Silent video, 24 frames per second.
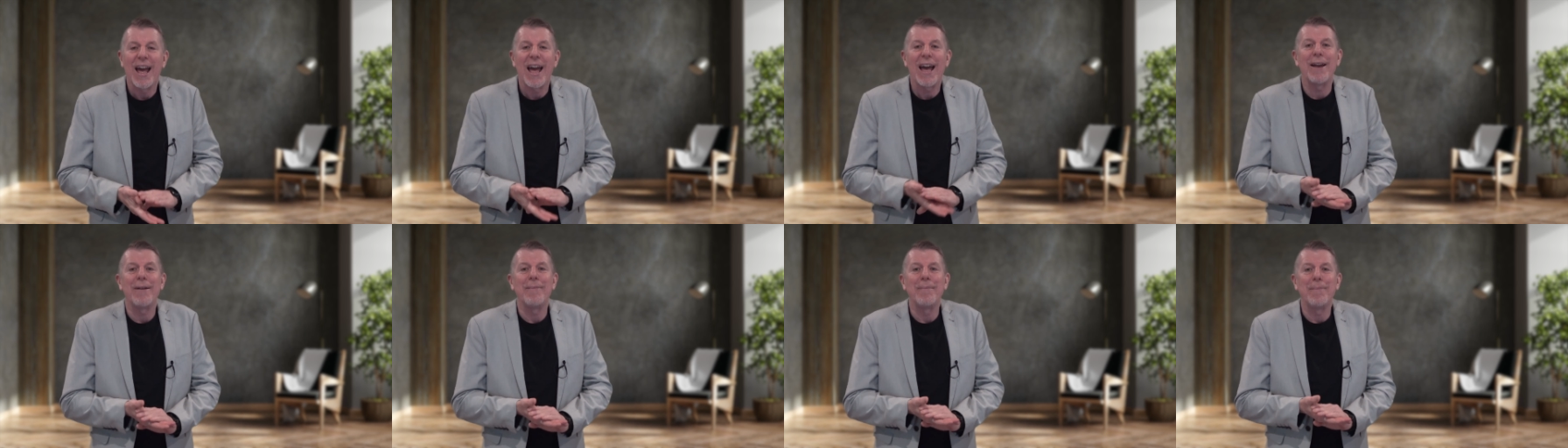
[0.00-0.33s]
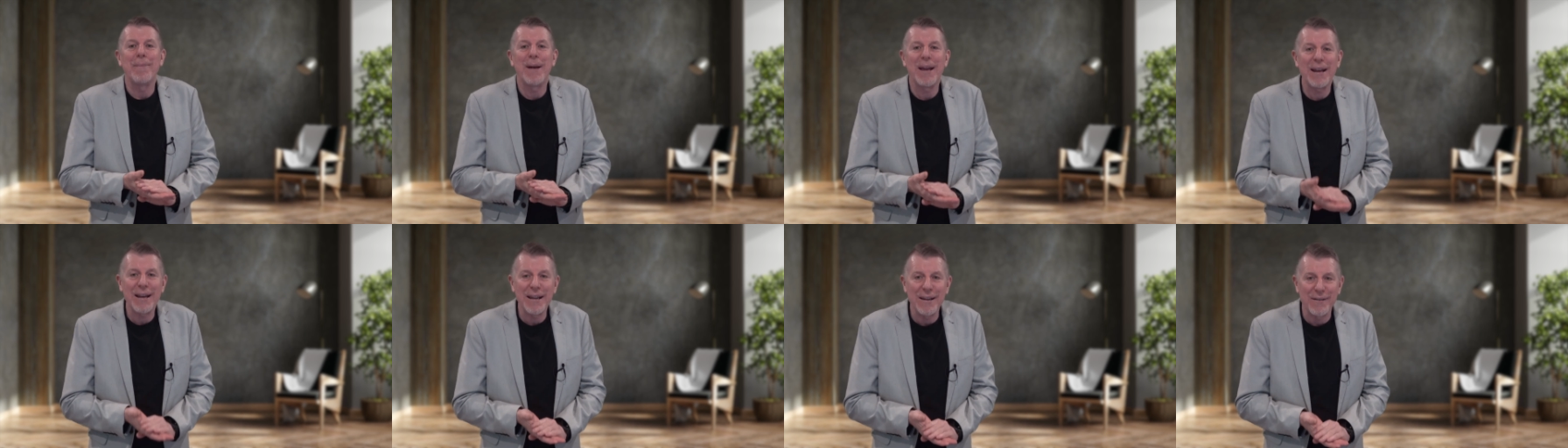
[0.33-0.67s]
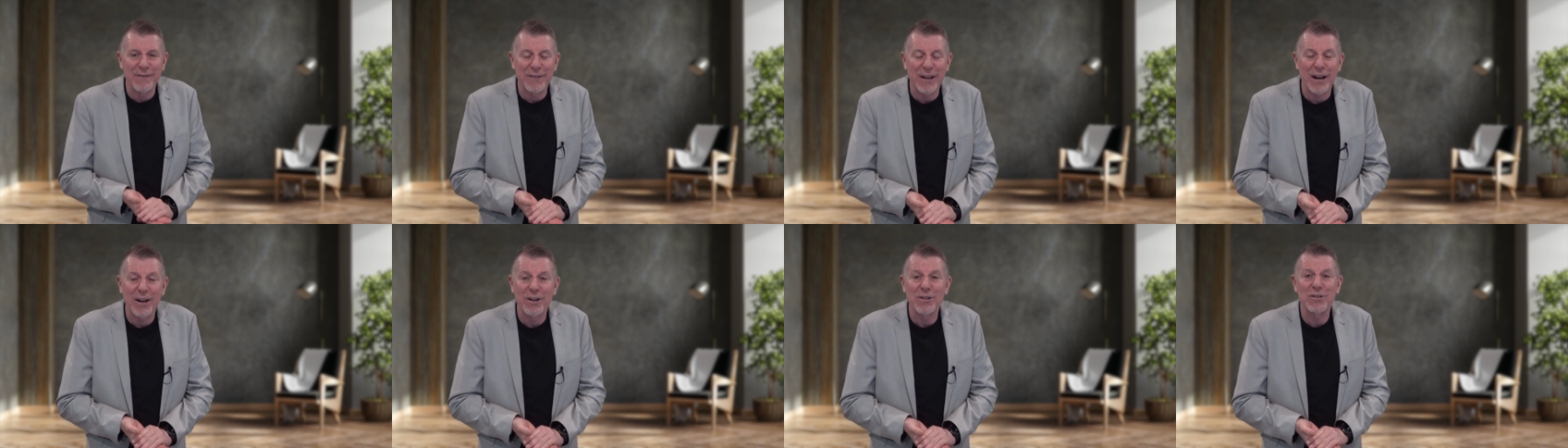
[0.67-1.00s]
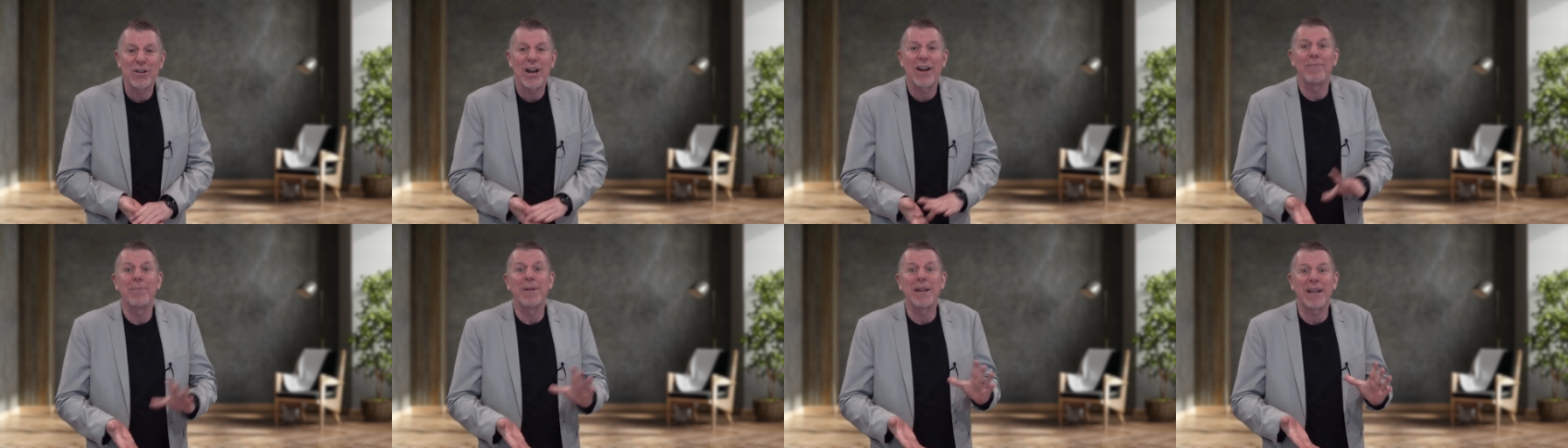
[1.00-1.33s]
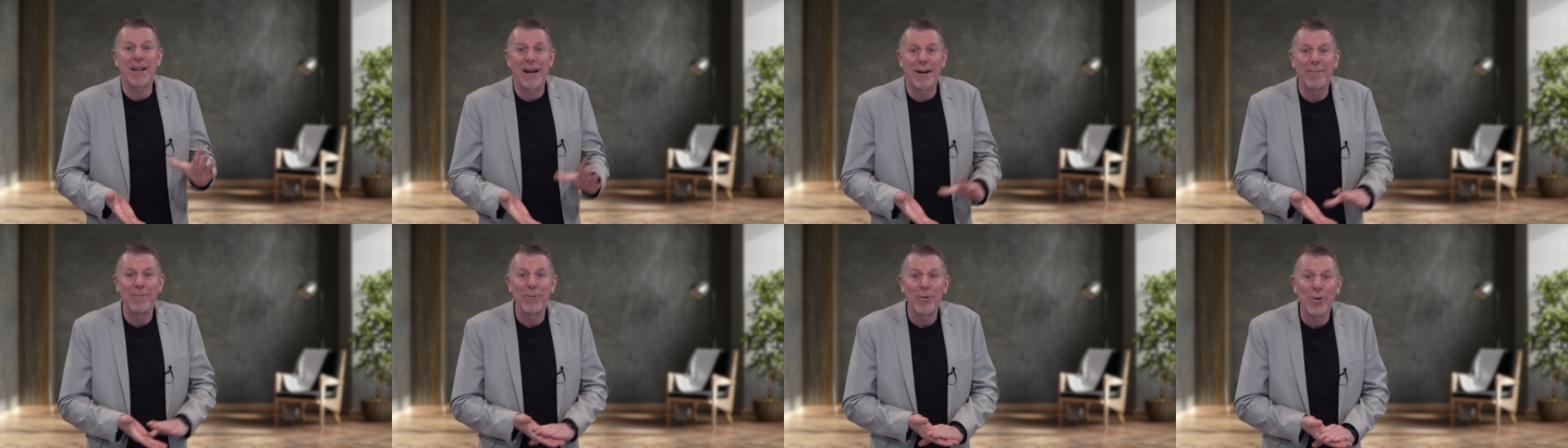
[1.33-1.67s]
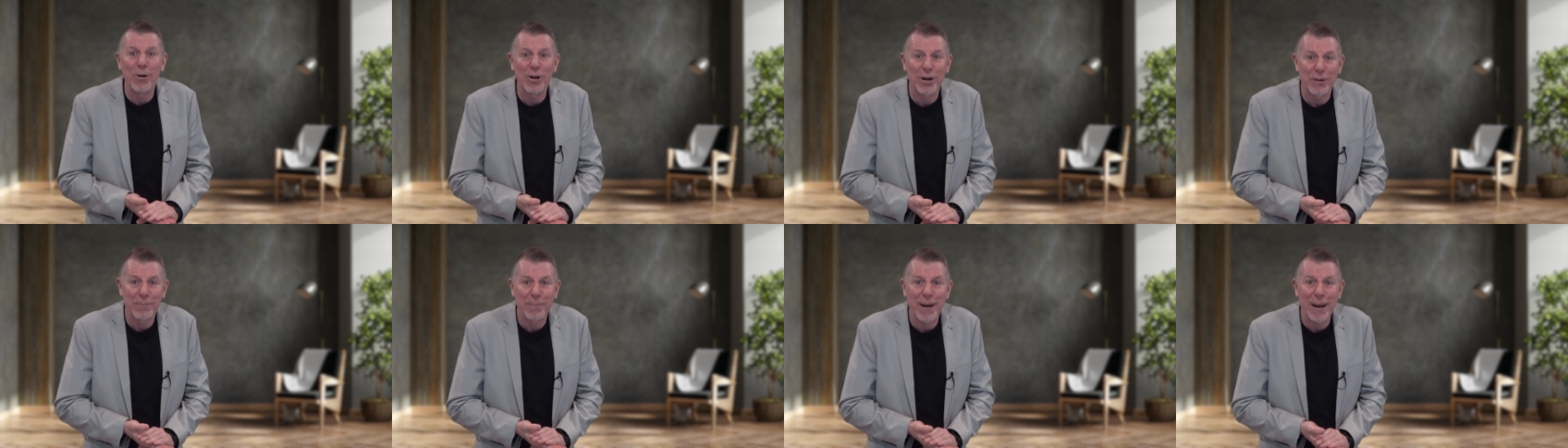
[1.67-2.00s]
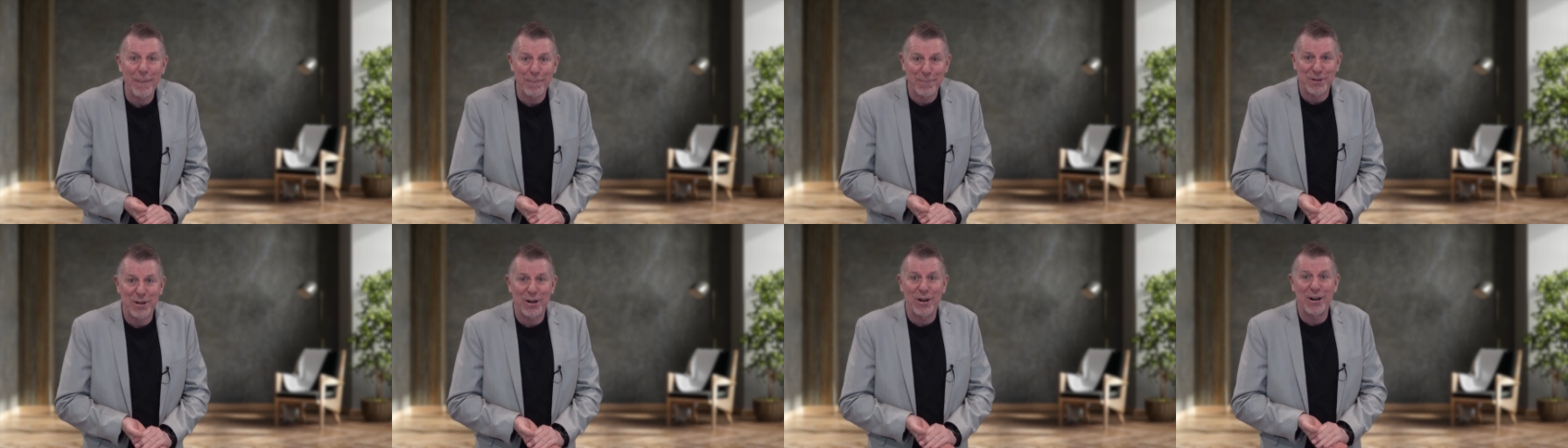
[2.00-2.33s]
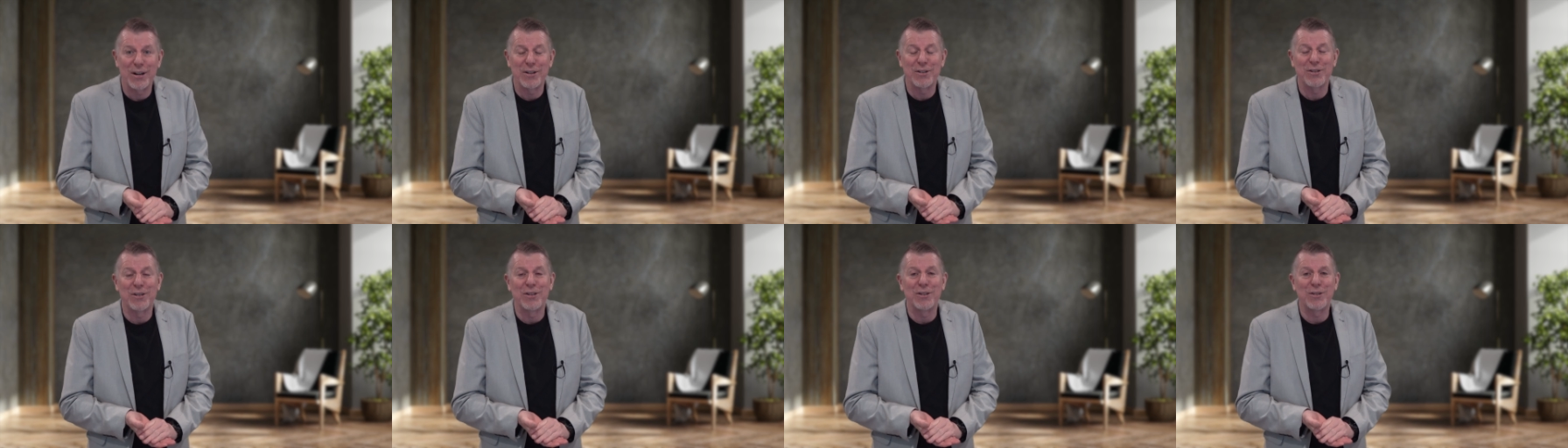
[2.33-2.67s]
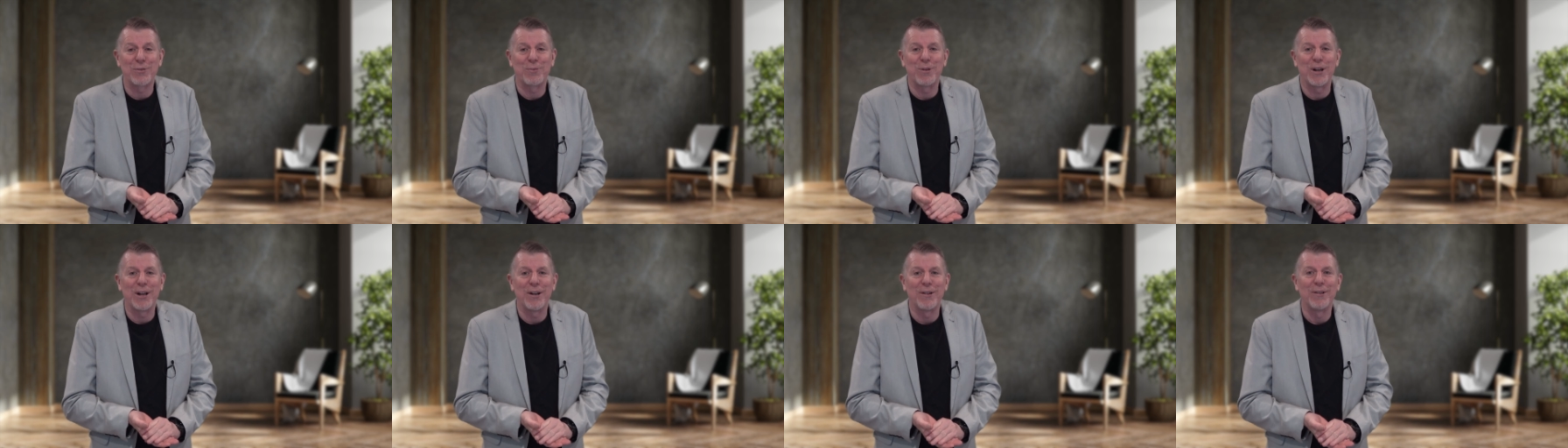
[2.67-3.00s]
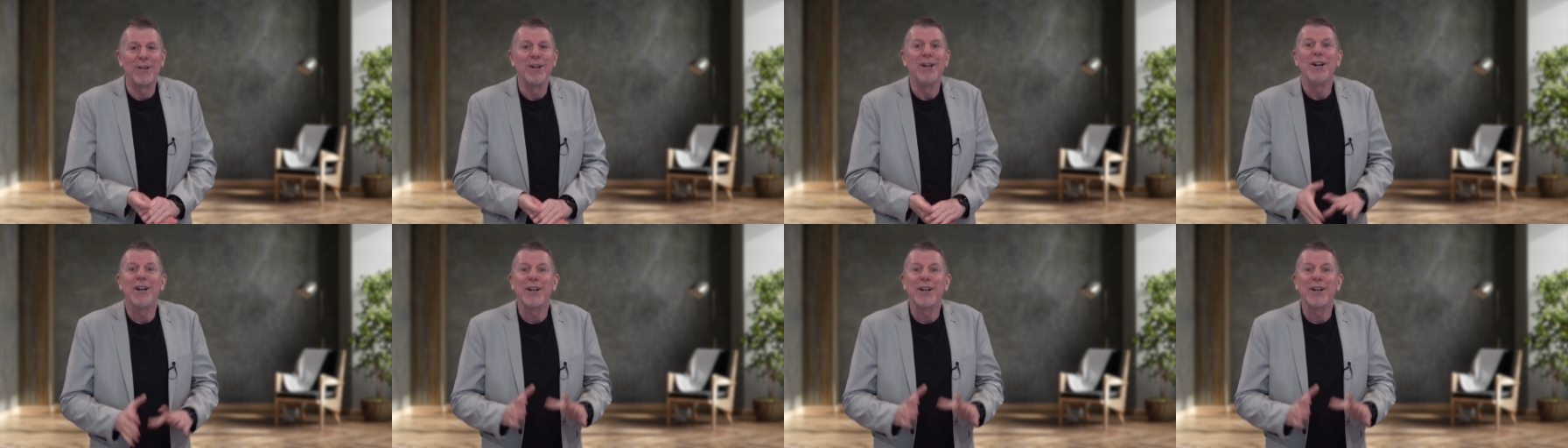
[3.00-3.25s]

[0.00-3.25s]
And many of those have become water baptized as well.